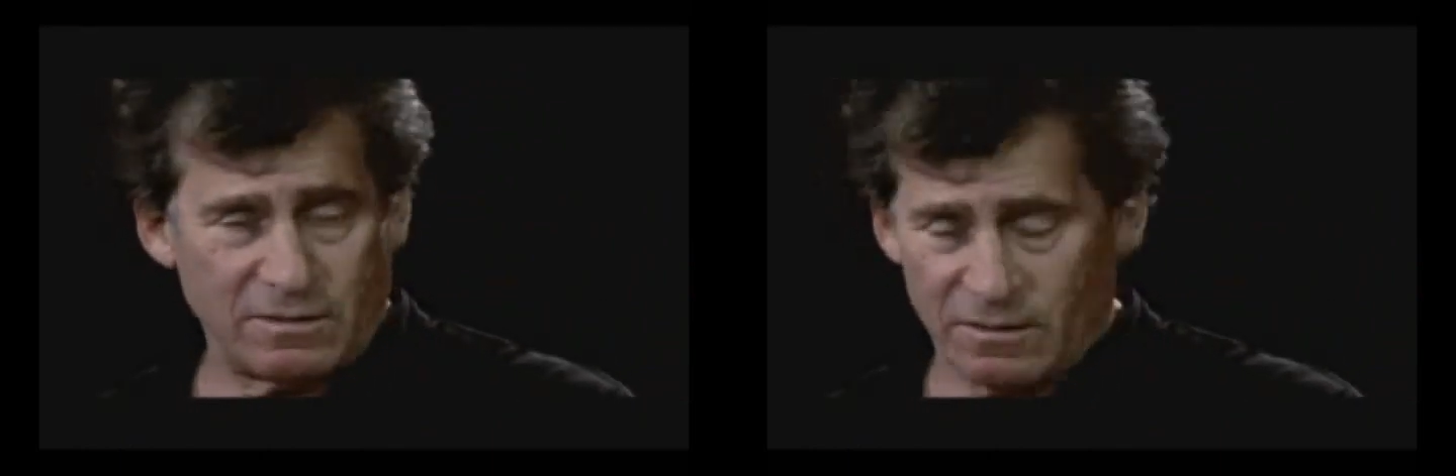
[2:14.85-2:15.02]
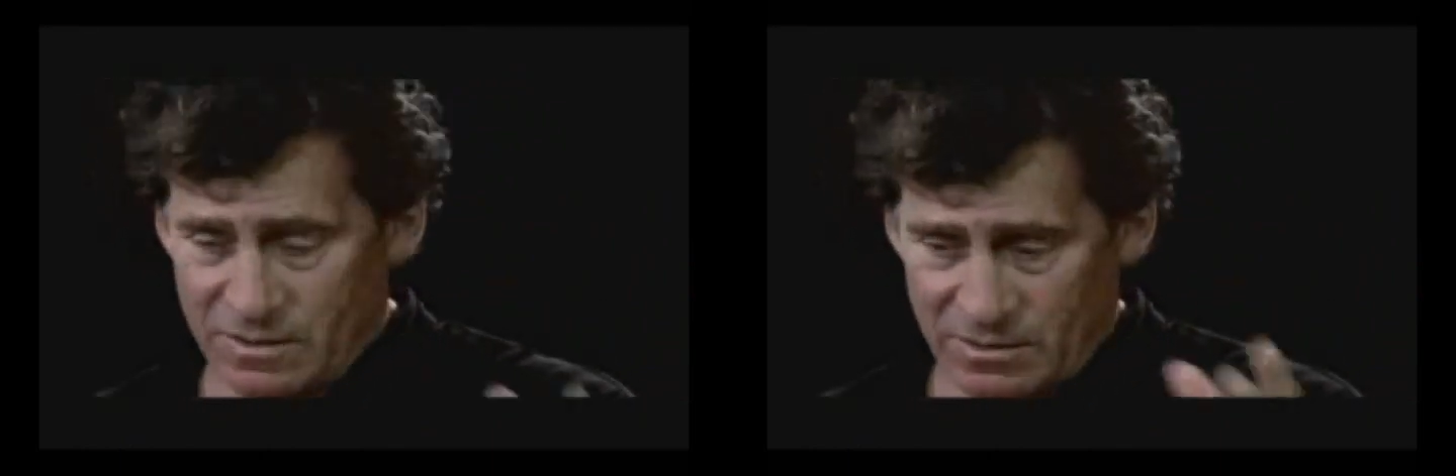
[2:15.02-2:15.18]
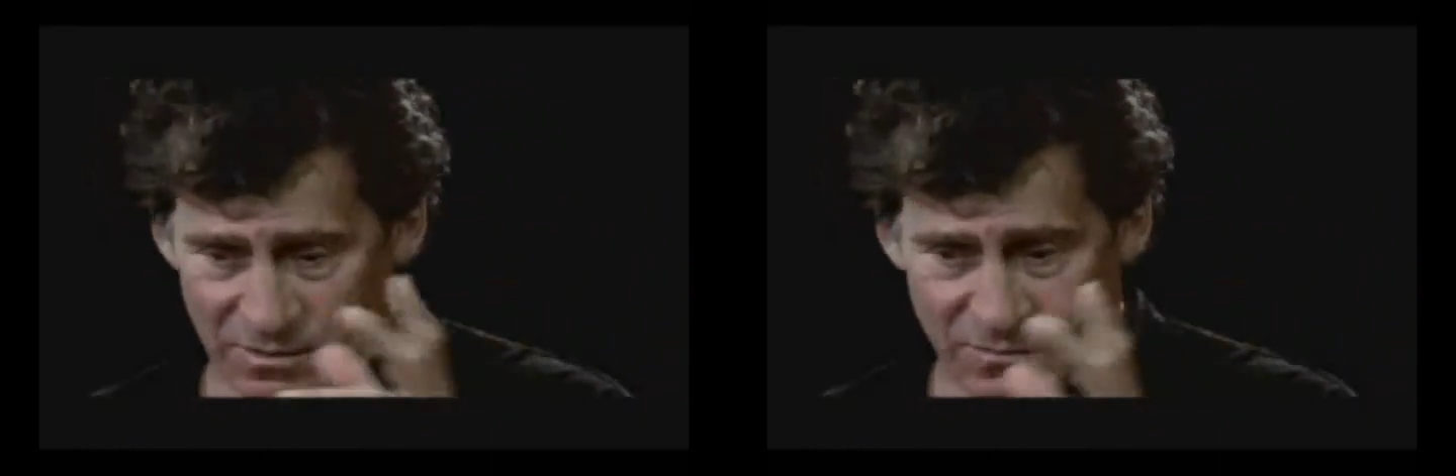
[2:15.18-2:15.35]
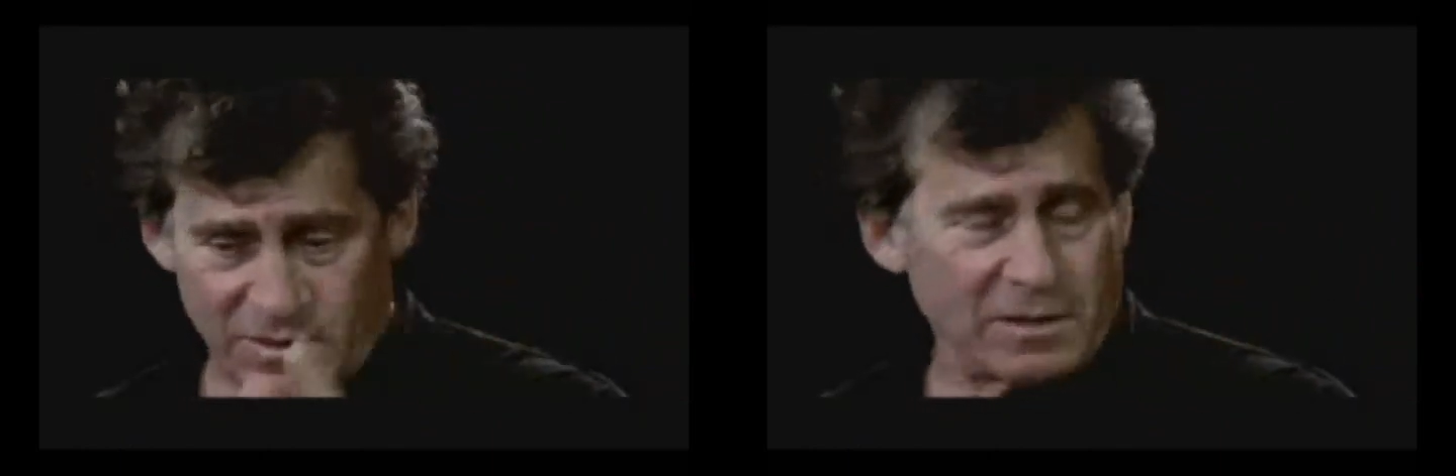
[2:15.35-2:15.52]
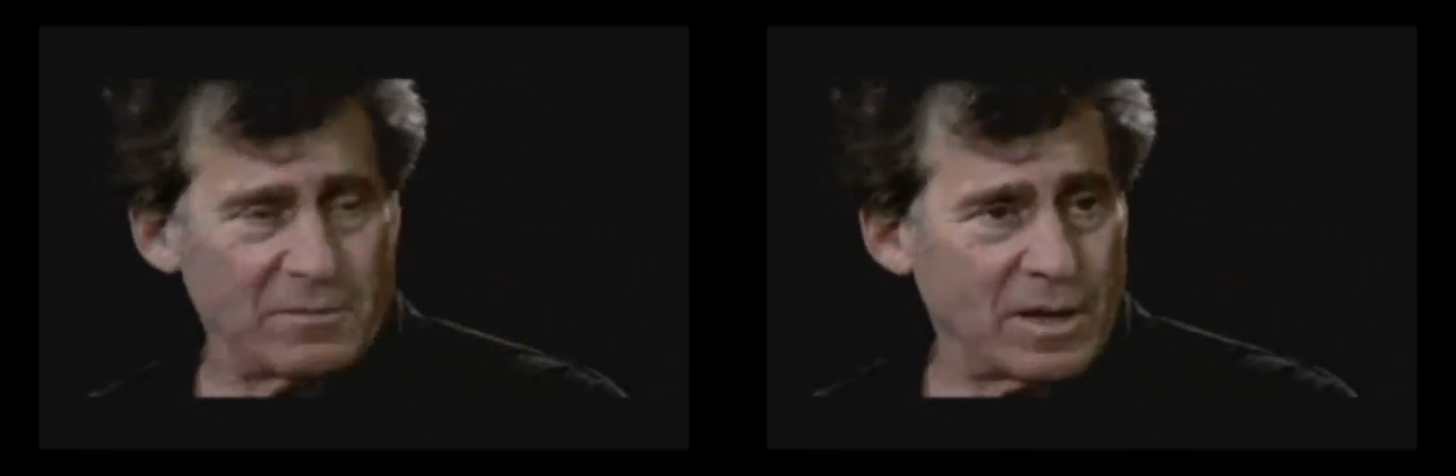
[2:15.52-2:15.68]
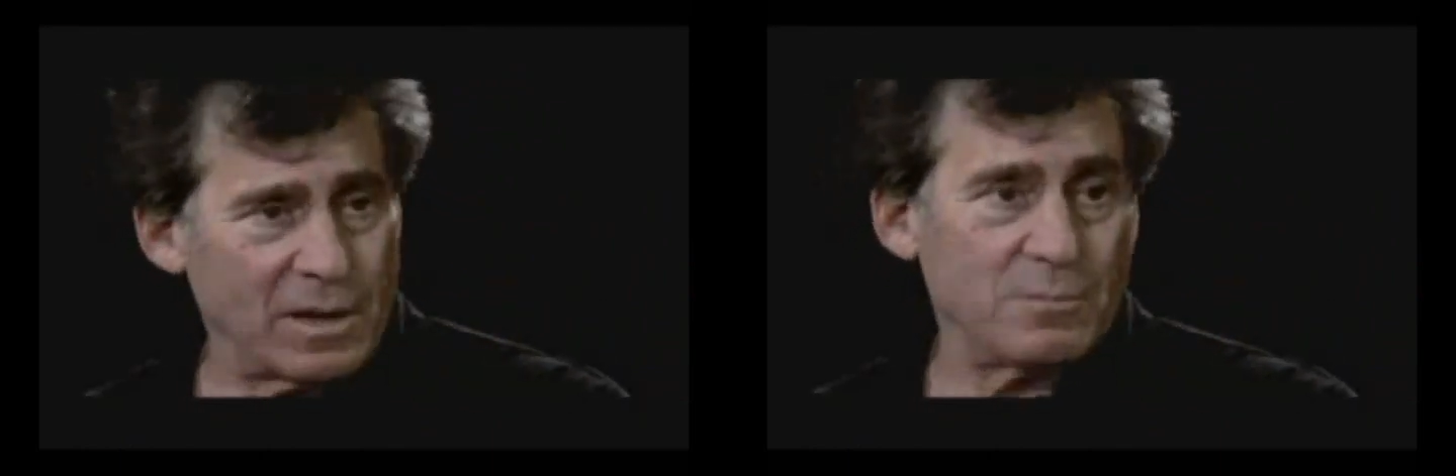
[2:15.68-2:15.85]
You have to give it
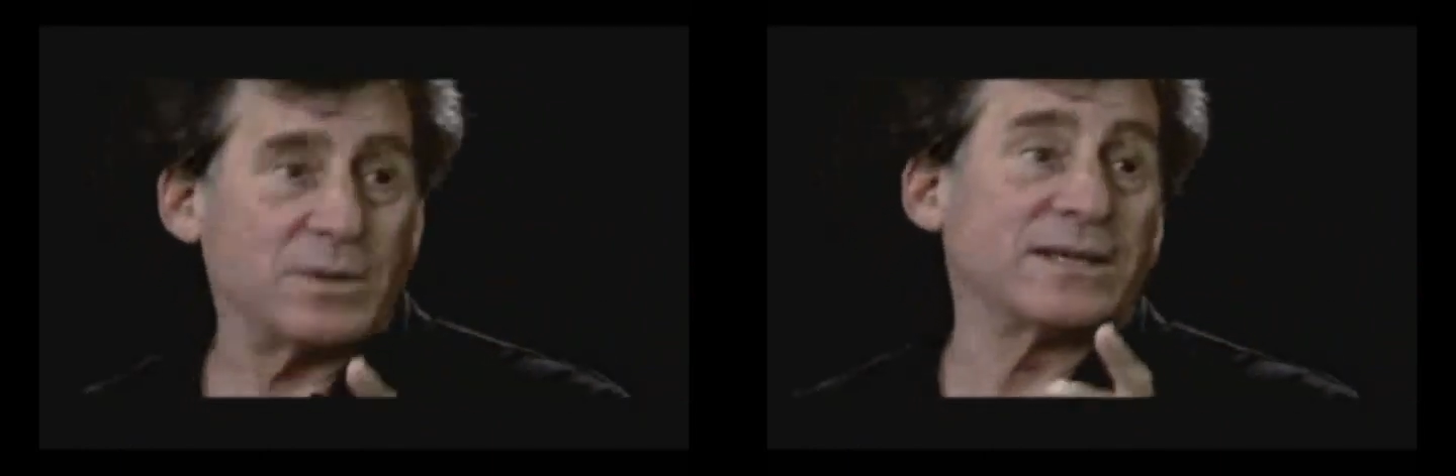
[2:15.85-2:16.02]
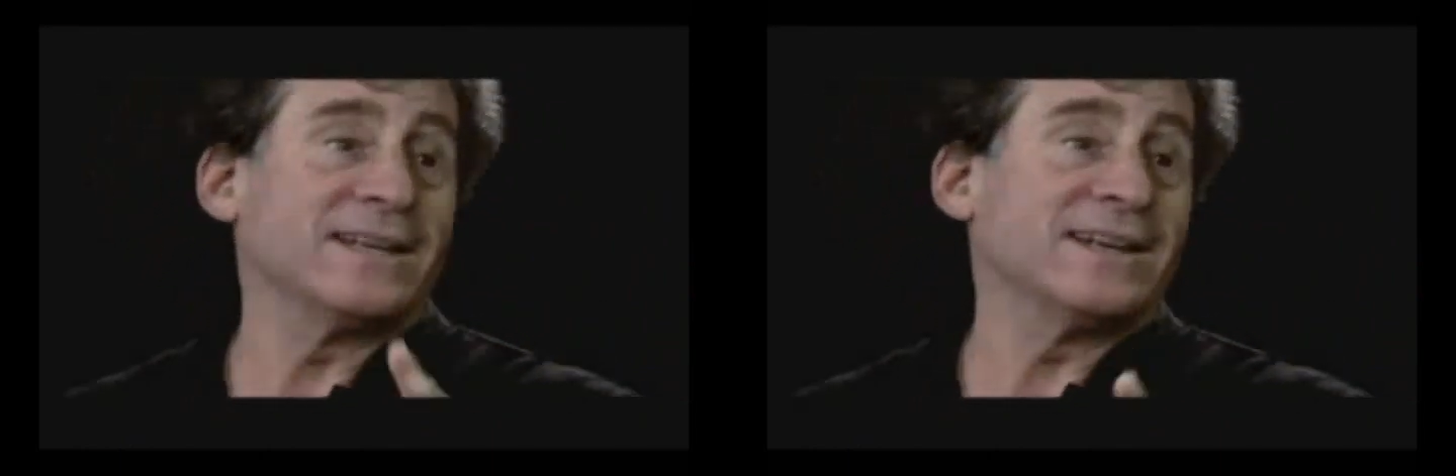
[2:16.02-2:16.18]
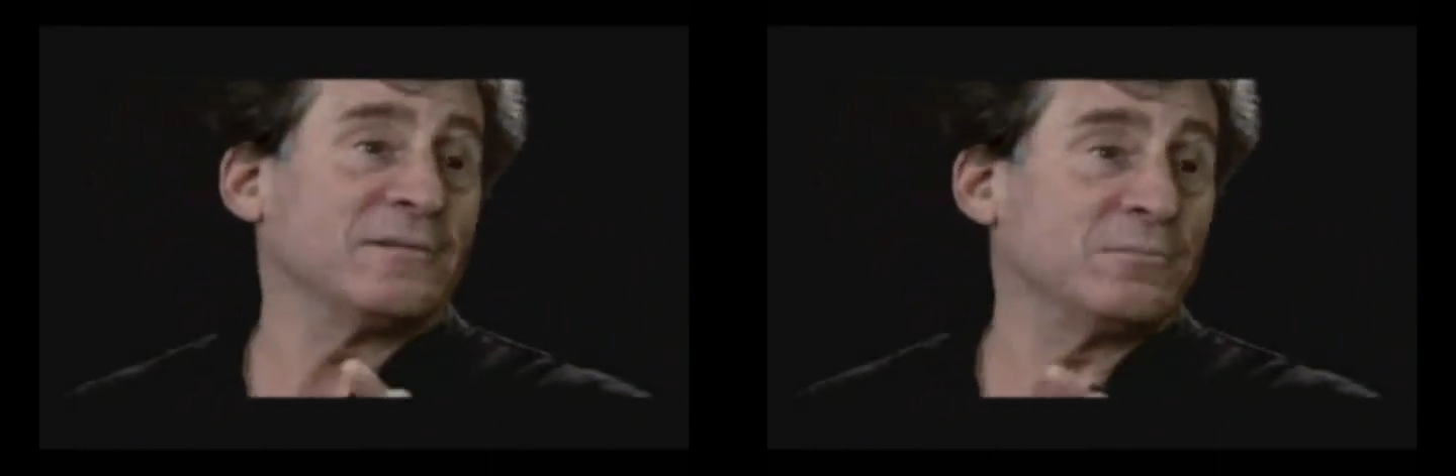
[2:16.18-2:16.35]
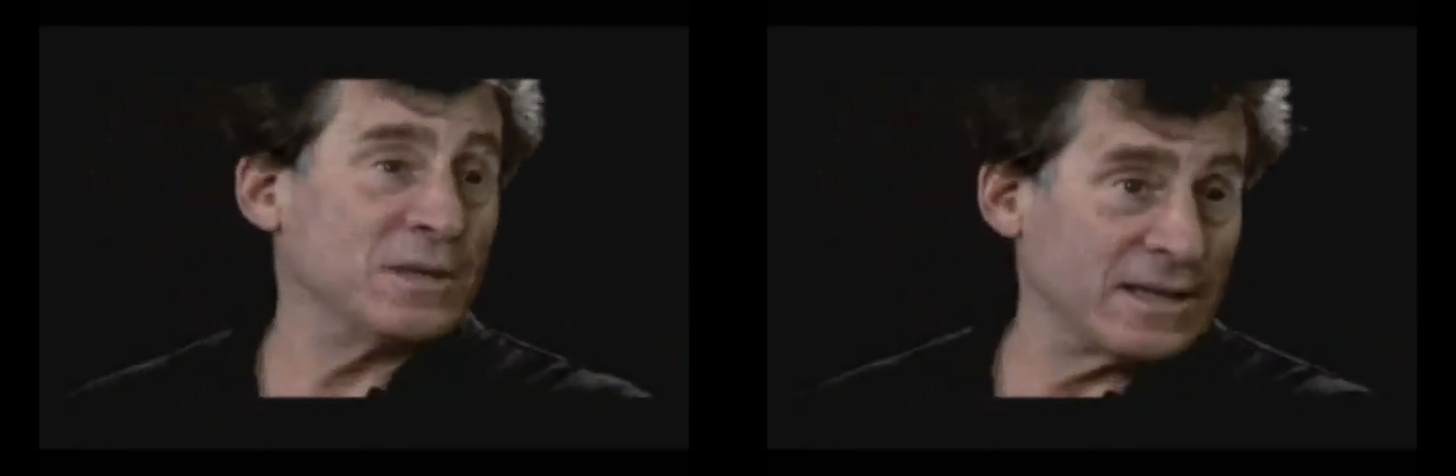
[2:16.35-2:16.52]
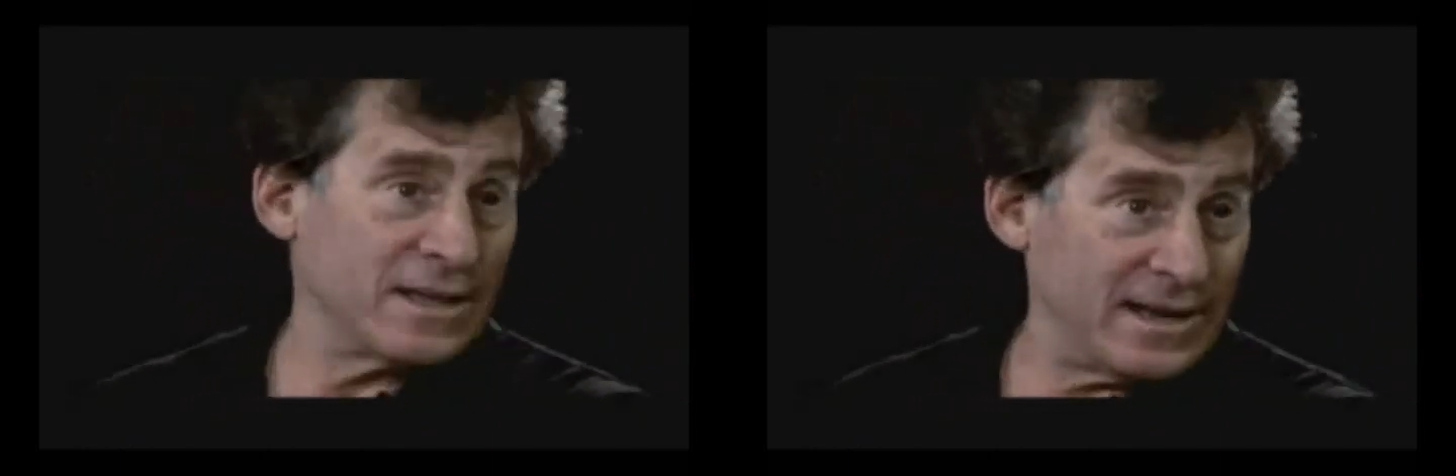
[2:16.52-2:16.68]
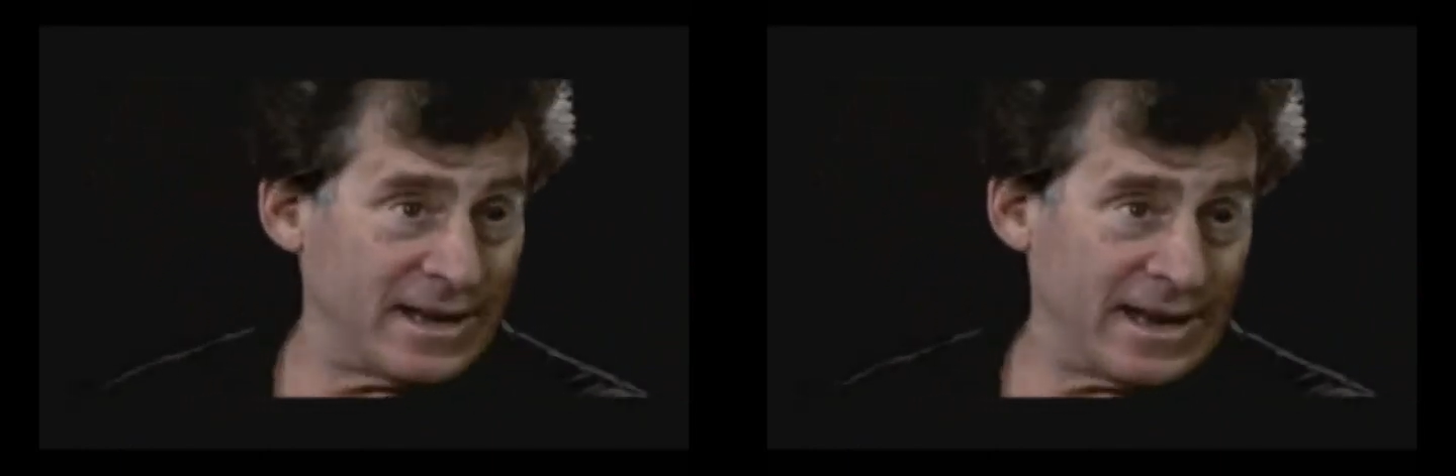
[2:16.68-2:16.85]
a, a beginning,
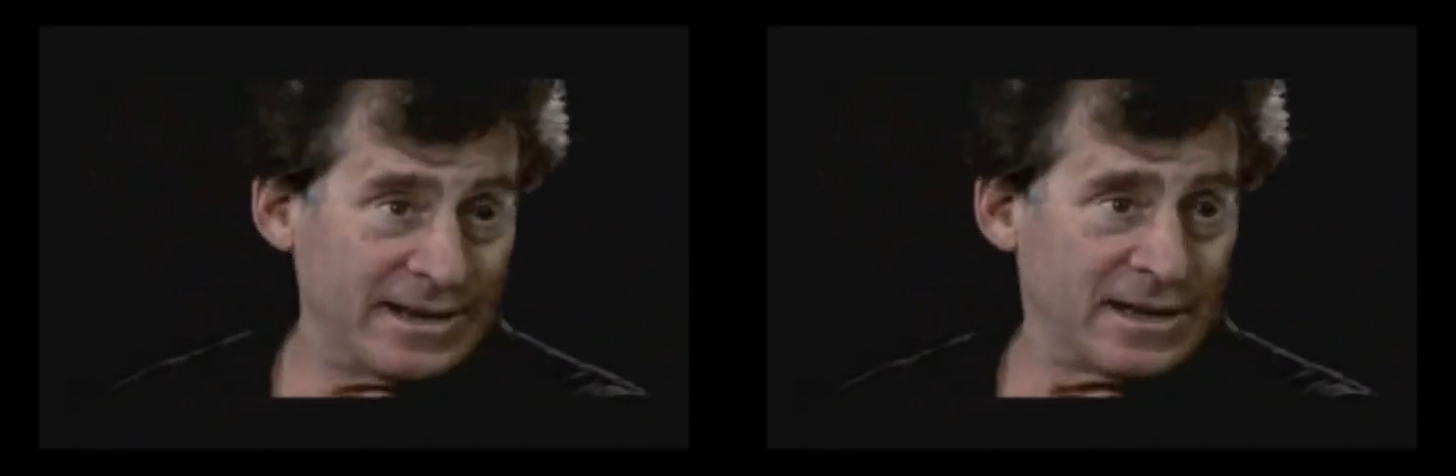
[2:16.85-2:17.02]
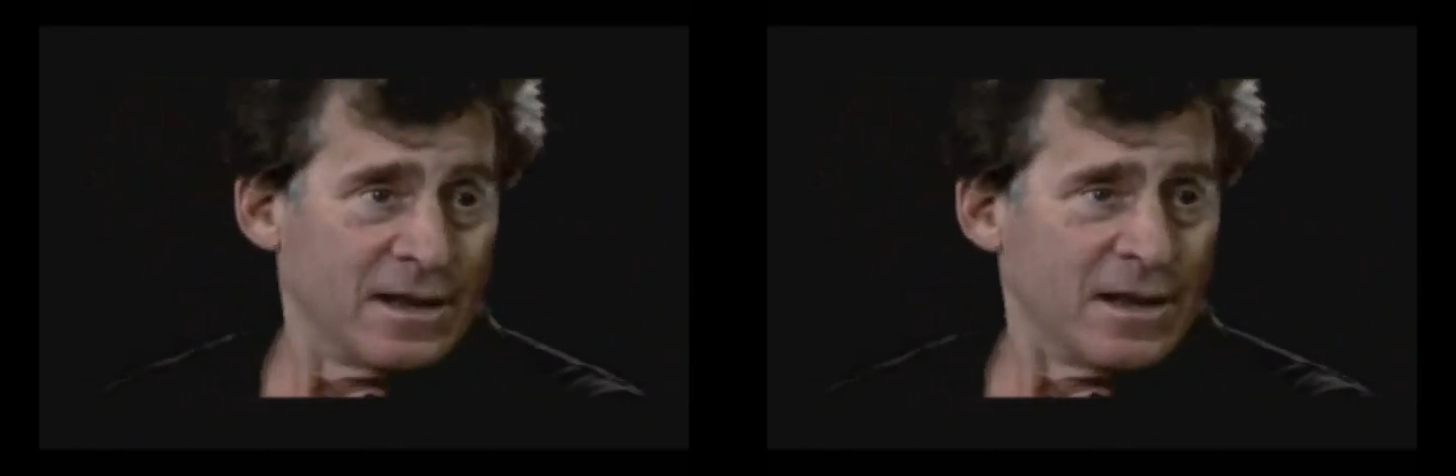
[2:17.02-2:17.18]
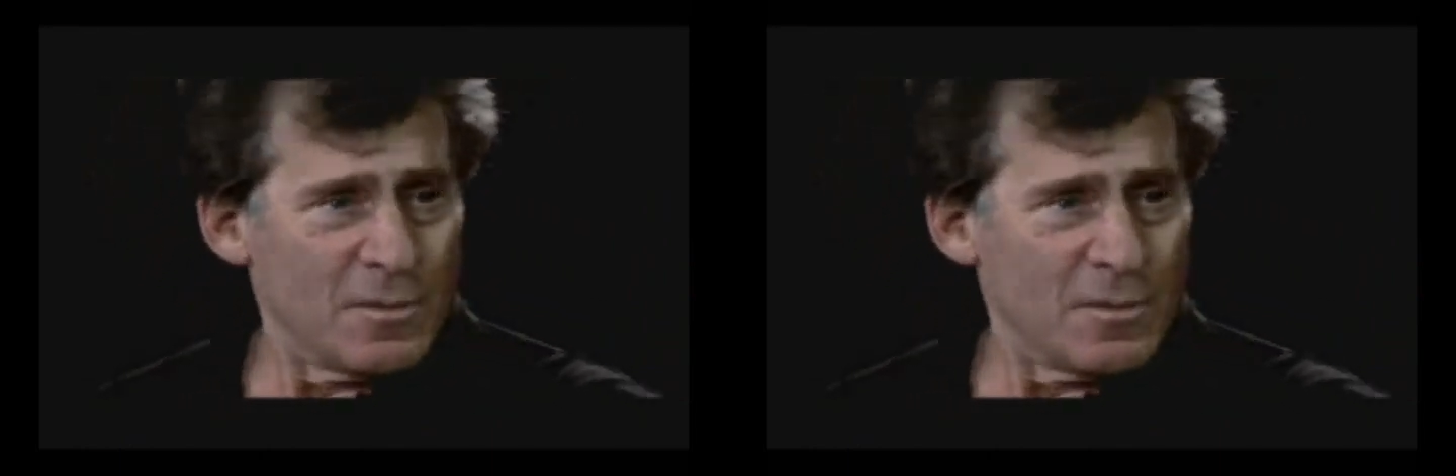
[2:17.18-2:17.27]
middle, and end.